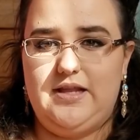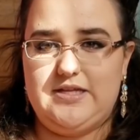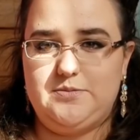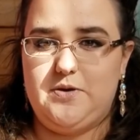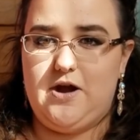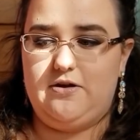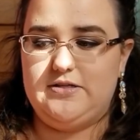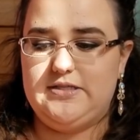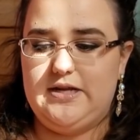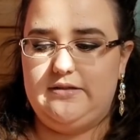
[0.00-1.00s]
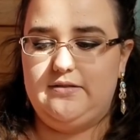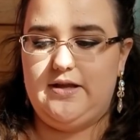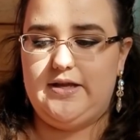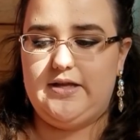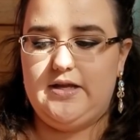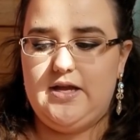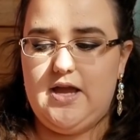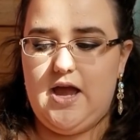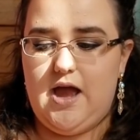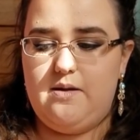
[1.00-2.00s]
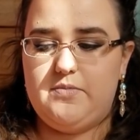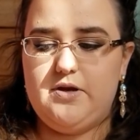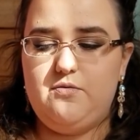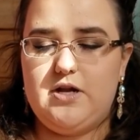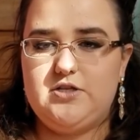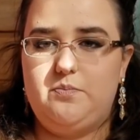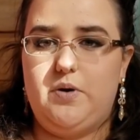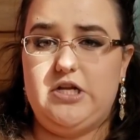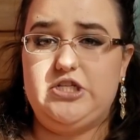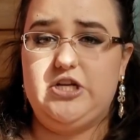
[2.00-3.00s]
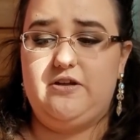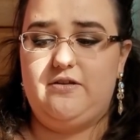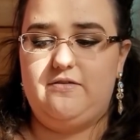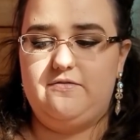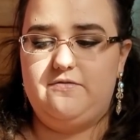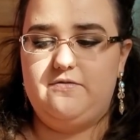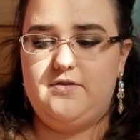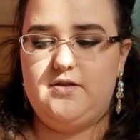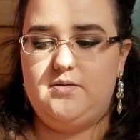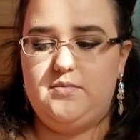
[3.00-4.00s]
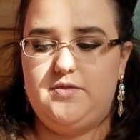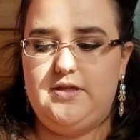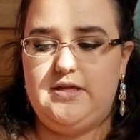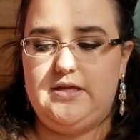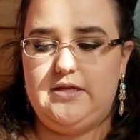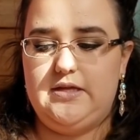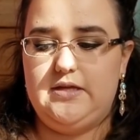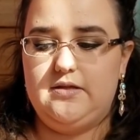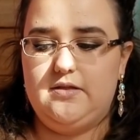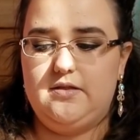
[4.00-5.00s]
less progress than I'd like. I'm gonna watch a bunch of the